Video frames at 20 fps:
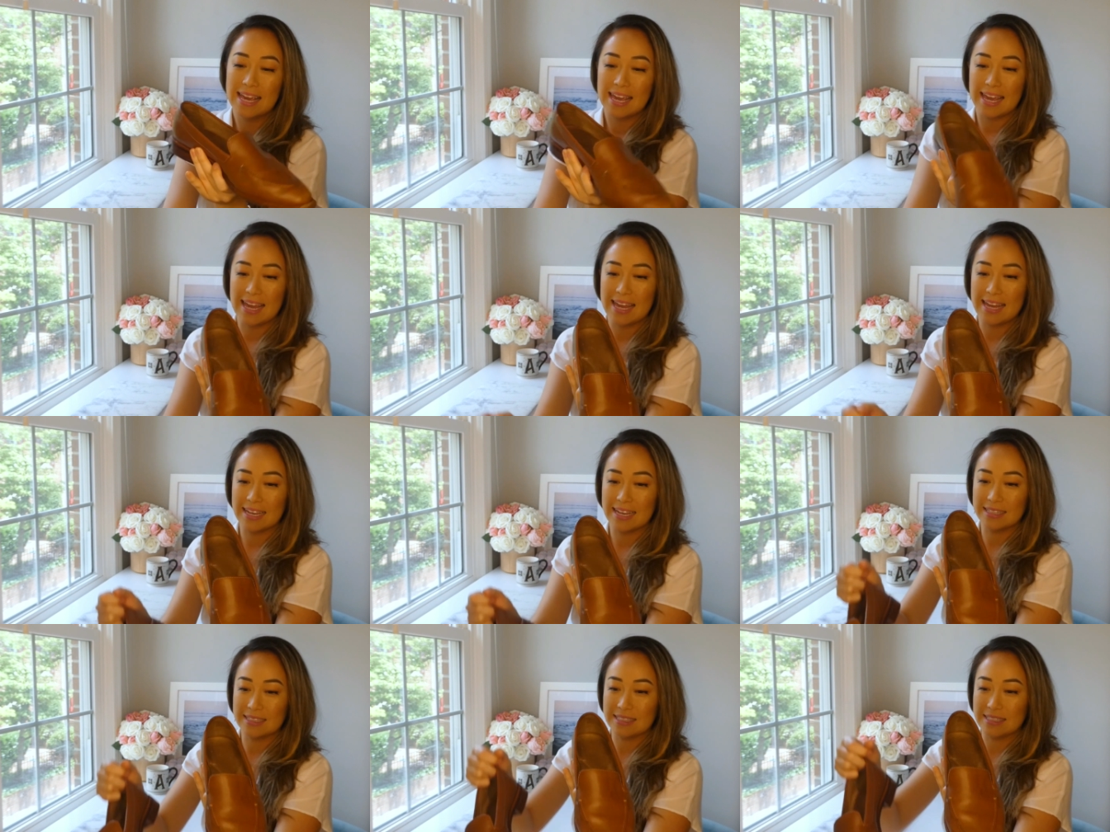
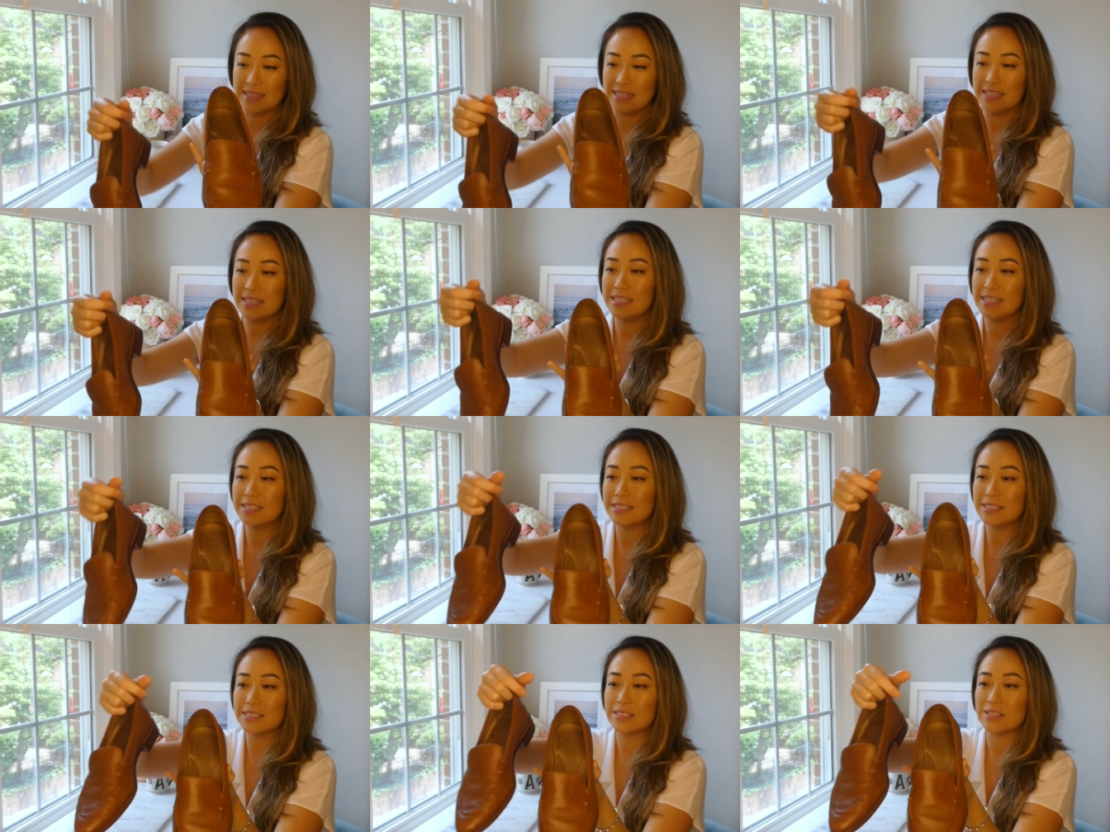and
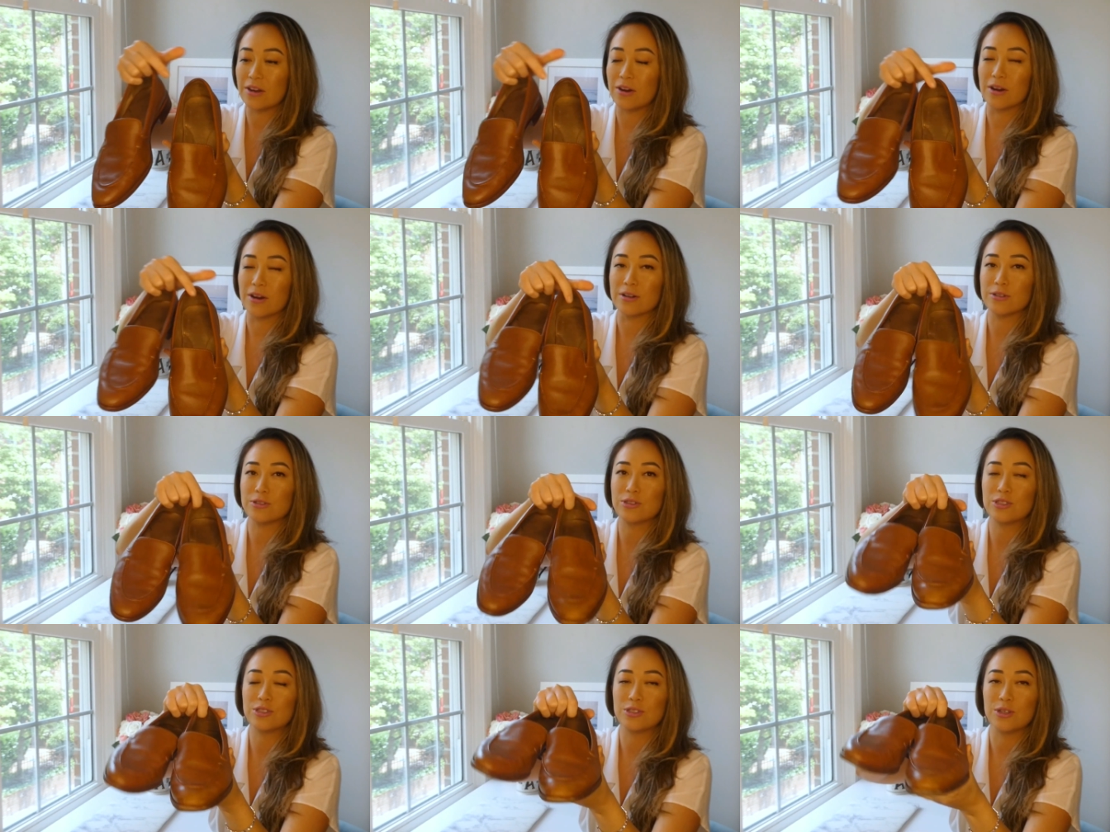these
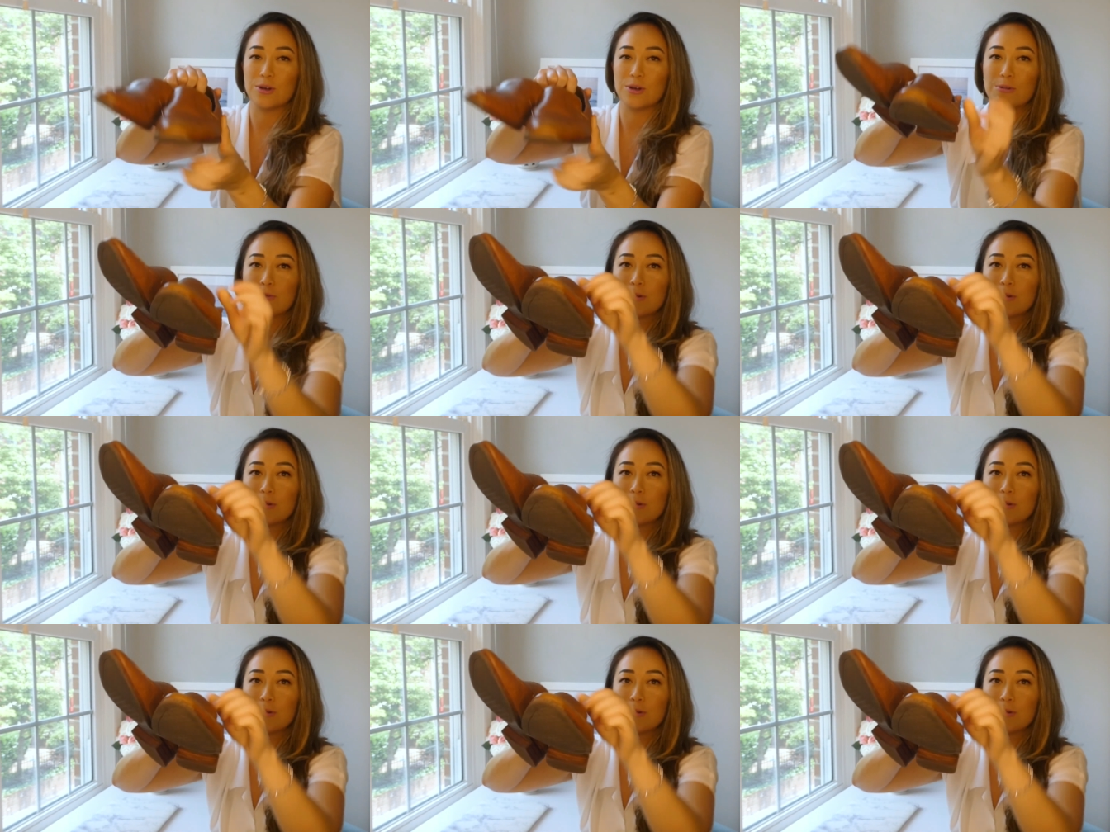are so